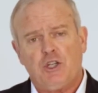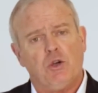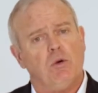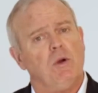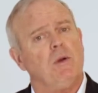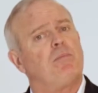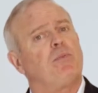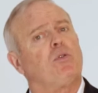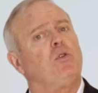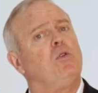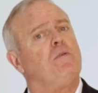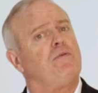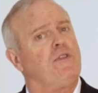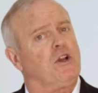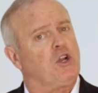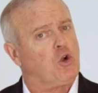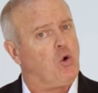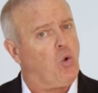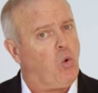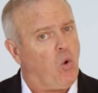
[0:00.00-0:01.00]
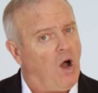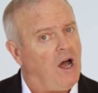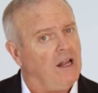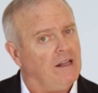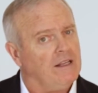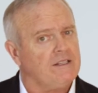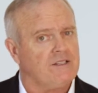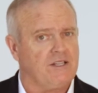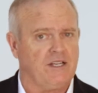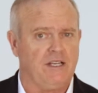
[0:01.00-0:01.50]
To improve the
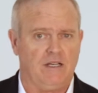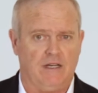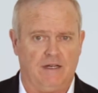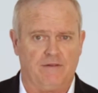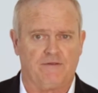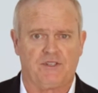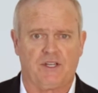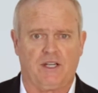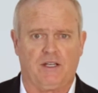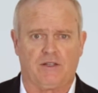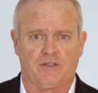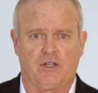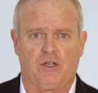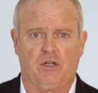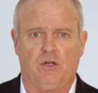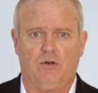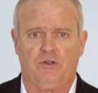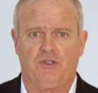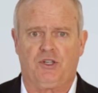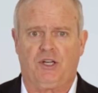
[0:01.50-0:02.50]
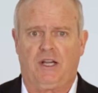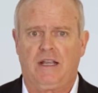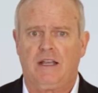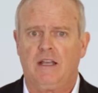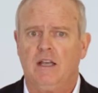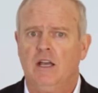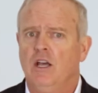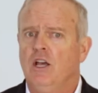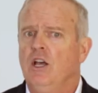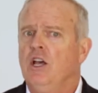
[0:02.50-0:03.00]
quality of sales
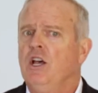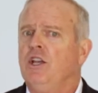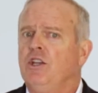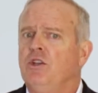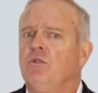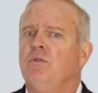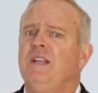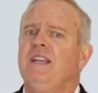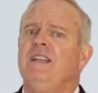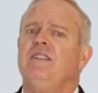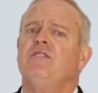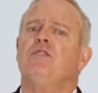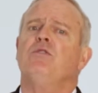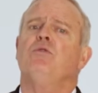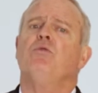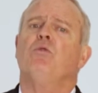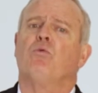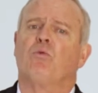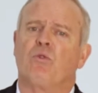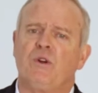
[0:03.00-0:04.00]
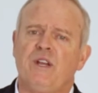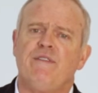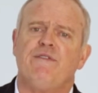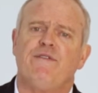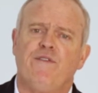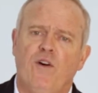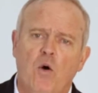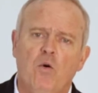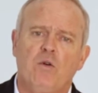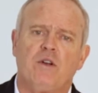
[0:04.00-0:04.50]
coaching, you need to
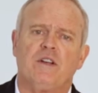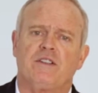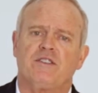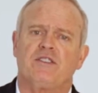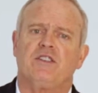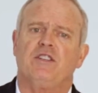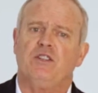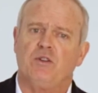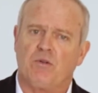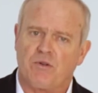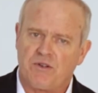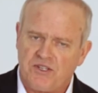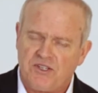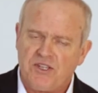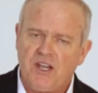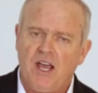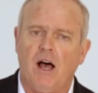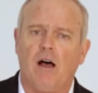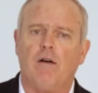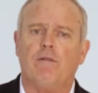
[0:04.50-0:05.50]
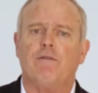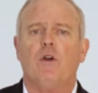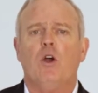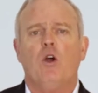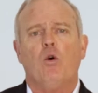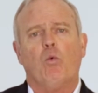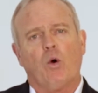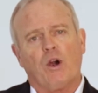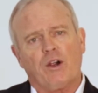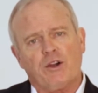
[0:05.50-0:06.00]
refocus yourself
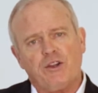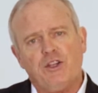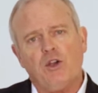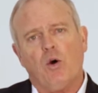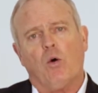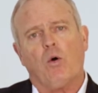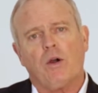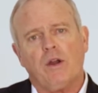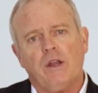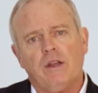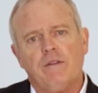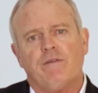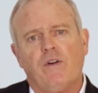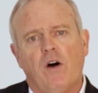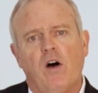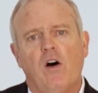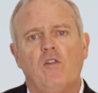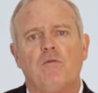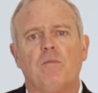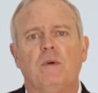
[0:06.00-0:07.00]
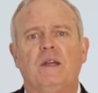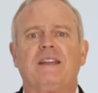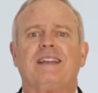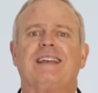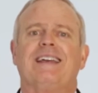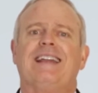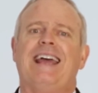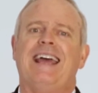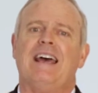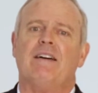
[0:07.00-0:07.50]
where your
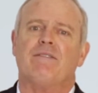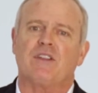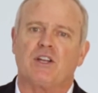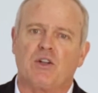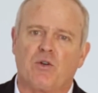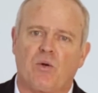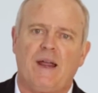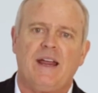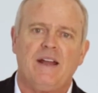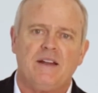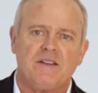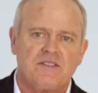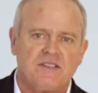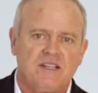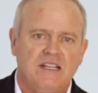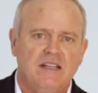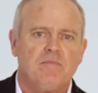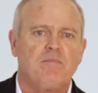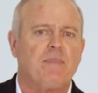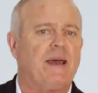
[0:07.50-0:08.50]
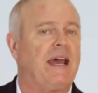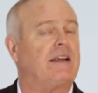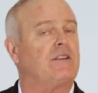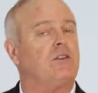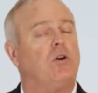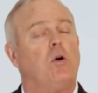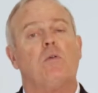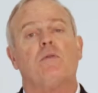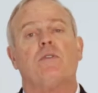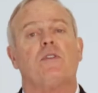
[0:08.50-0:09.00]
involvement can have the greatest
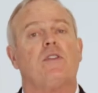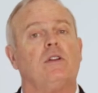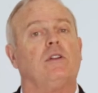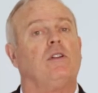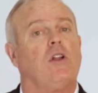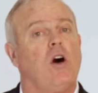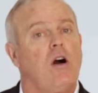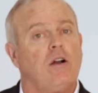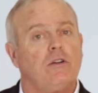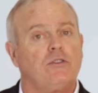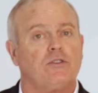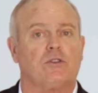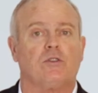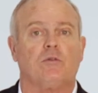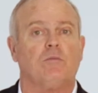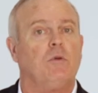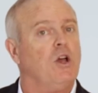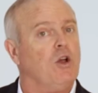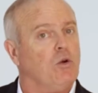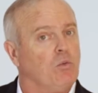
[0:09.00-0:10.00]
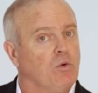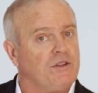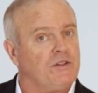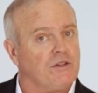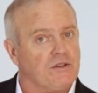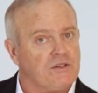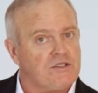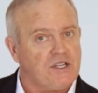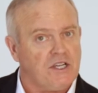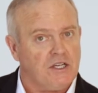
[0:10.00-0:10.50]
impact over the long term
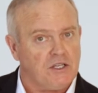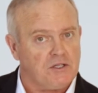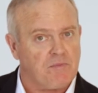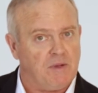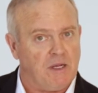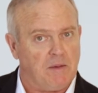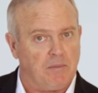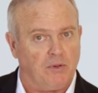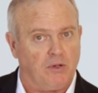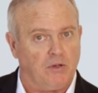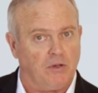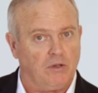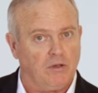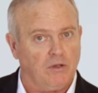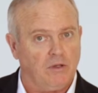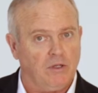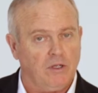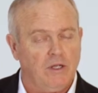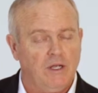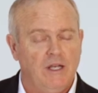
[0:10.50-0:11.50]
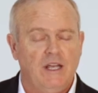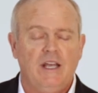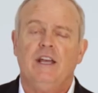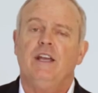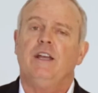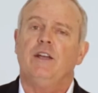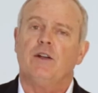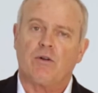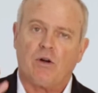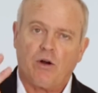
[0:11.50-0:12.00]
with your salespeople.
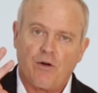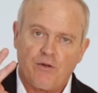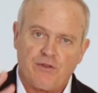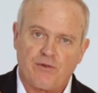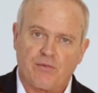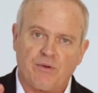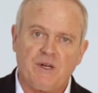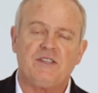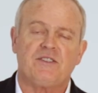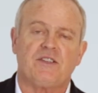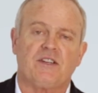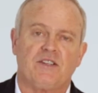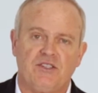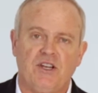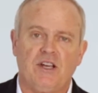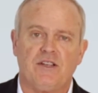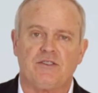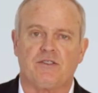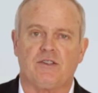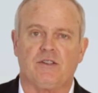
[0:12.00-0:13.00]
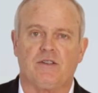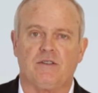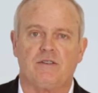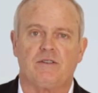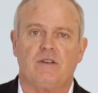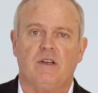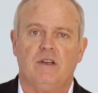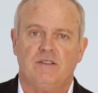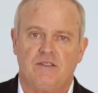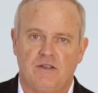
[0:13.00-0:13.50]
Here are 3 suggestions